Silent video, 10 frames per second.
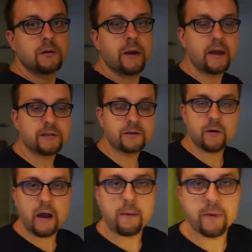Hey, so
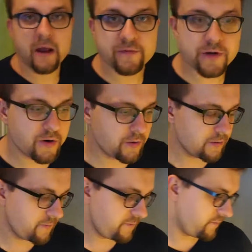happy
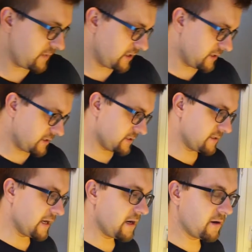afternoon. It's
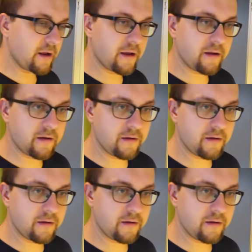Saturday.